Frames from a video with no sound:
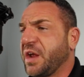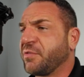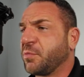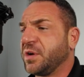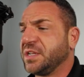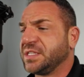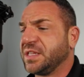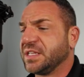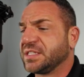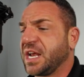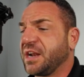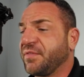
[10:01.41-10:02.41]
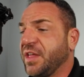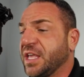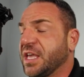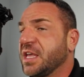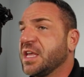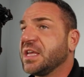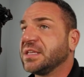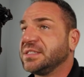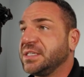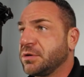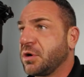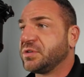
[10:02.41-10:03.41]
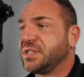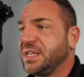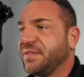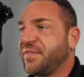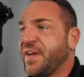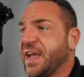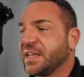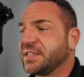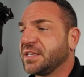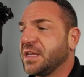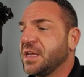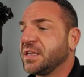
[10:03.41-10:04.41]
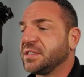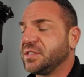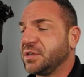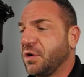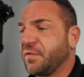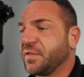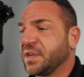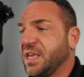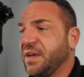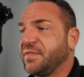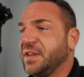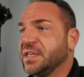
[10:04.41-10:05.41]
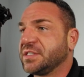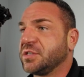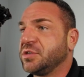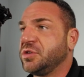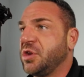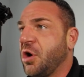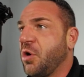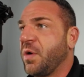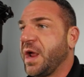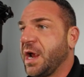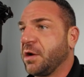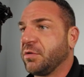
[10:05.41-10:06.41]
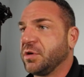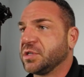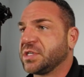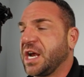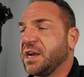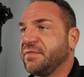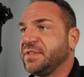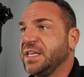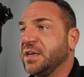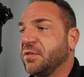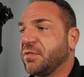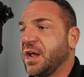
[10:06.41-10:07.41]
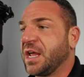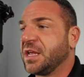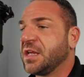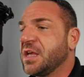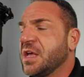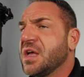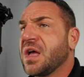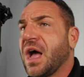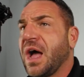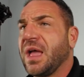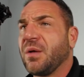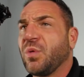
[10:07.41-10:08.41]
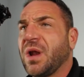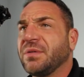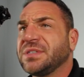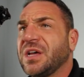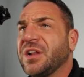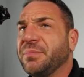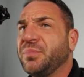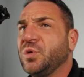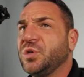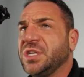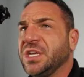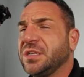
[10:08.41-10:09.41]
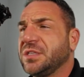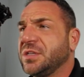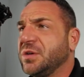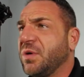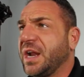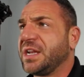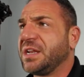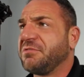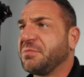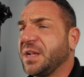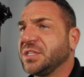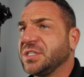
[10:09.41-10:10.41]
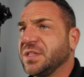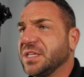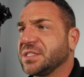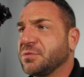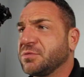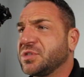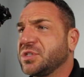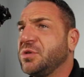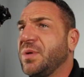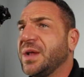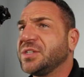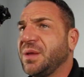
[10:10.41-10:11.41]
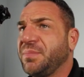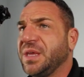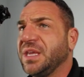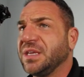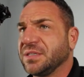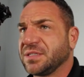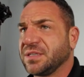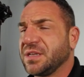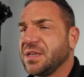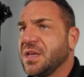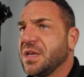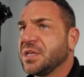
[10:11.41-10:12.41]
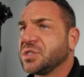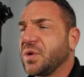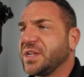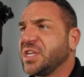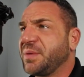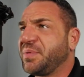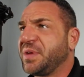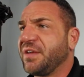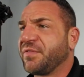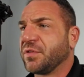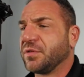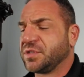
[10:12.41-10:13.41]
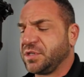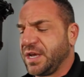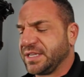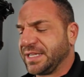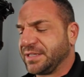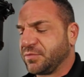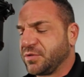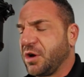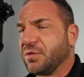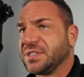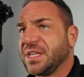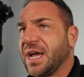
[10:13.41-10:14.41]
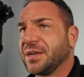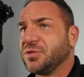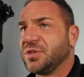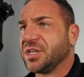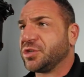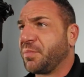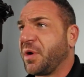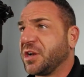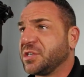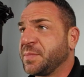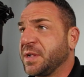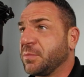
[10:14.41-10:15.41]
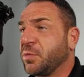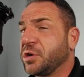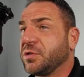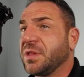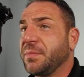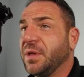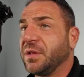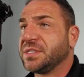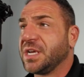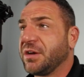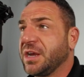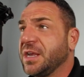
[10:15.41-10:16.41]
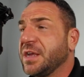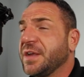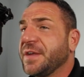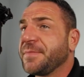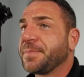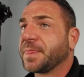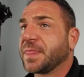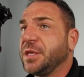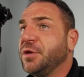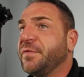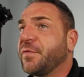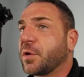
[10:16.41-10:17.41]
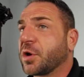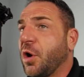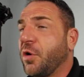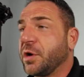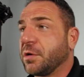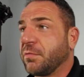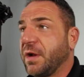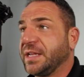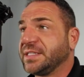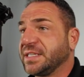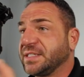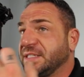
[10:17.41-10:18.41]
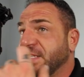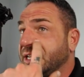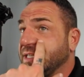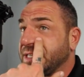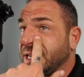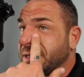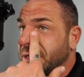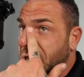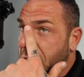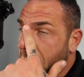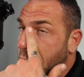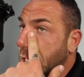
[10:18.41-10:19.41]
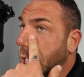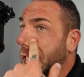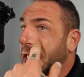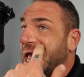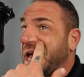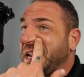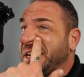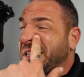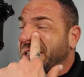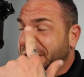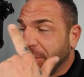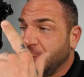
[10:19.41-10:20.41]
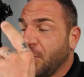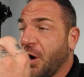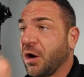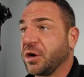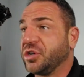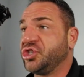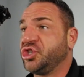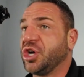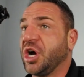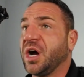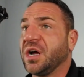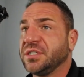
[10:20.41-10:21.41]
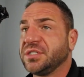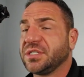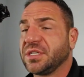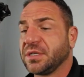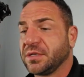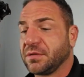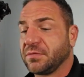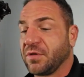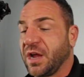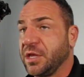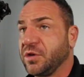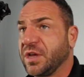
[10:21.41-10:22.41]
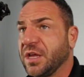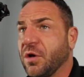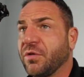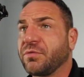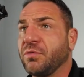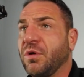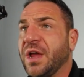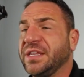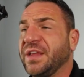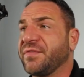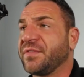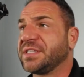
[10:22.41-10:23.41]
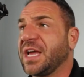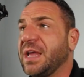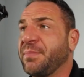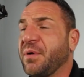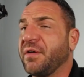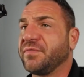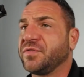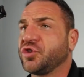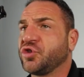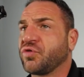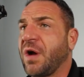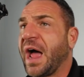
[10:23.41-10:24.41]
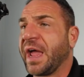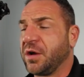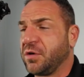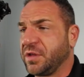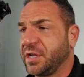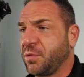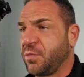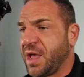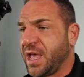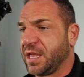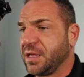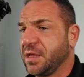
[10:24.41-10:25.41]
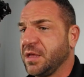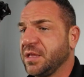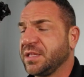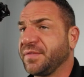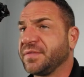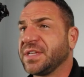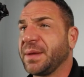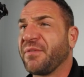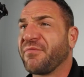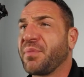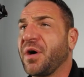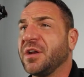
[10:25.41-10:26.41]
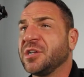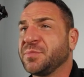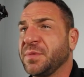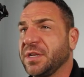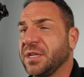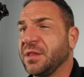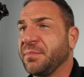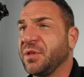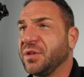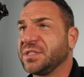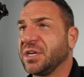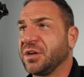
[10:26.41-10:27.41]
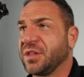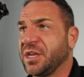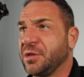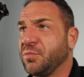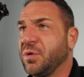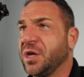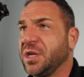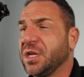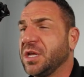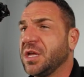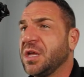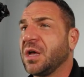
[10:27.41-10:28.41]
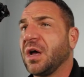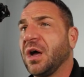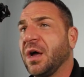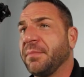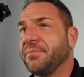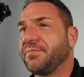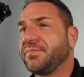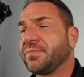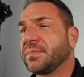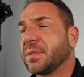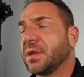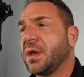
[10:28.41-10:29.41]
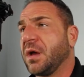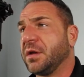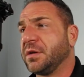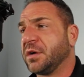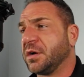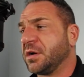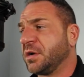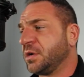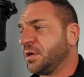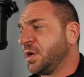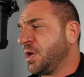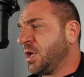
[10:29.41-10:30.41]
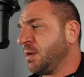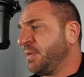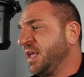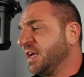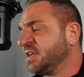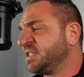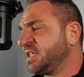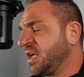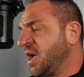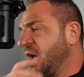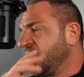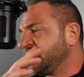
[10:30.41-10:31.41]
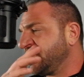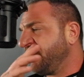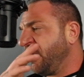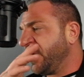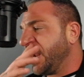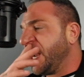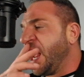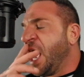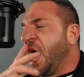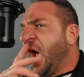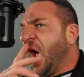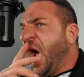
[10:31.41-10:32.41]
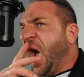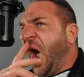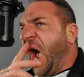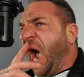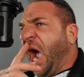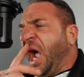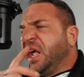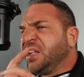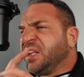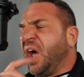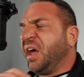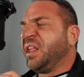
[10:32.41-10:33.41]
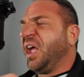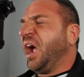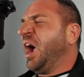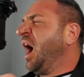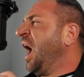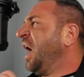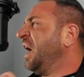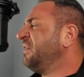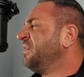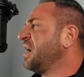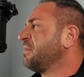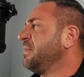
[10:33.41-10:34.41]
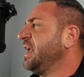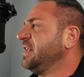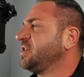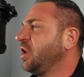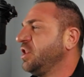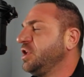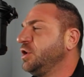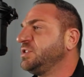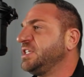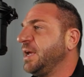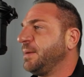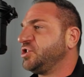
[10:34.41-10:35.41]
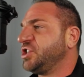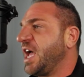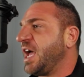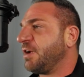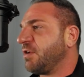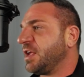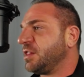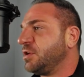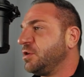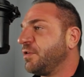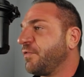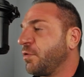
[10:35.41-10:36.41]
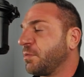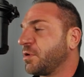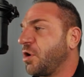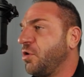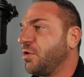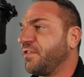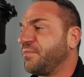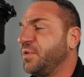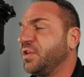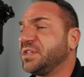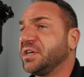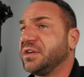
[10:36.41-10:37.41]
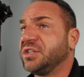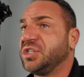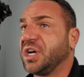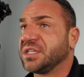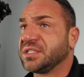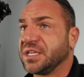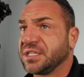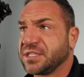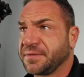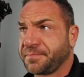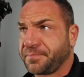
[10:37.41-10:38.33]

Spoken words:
Everyone is in this kind of like zero defect, zero forgiveness, no errors kind of deal, right? When I was out at Bougie, too, I didn't even mention this. There was 2 NJPs. So NJP, for those of you guys that don't know, is non-judicial punishment. When you're in the military, you forego your rights as a citizen, and you are judged, right? You can go through a different type of trial in a way, different type of punishment in the military than you would under being a civilian. It's called, fuck me. It's called the UCMJ, right? The Uniform Code of Military Justice.